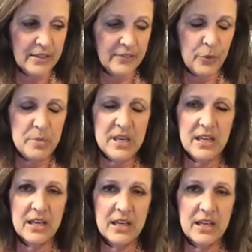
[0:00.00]
for
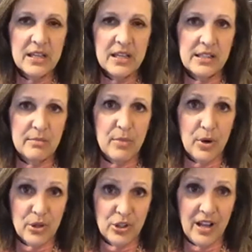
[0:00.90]
me, it's the
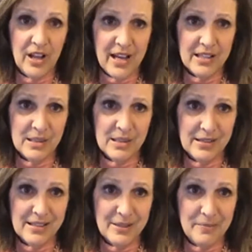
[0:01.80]
emotional
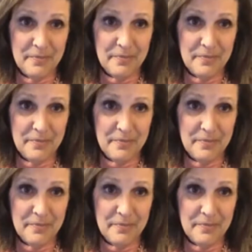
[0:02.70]
aspects